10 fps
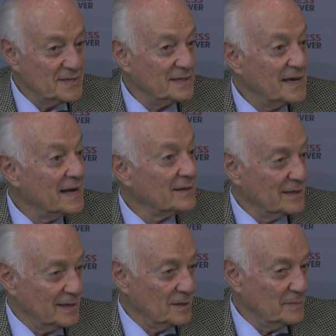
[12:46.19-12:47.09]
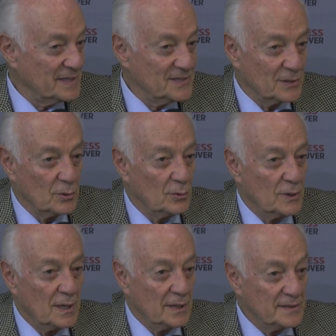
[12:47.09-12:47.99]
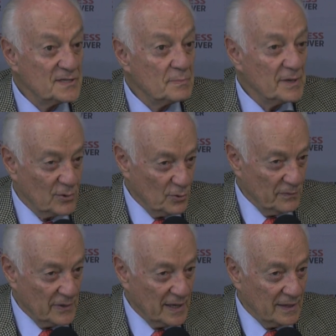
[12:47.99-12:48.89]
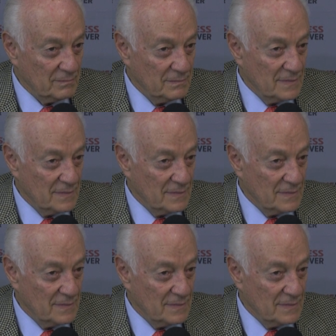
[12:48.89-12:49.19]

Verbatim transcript: in Canada, and in Mexico disappeared overnight.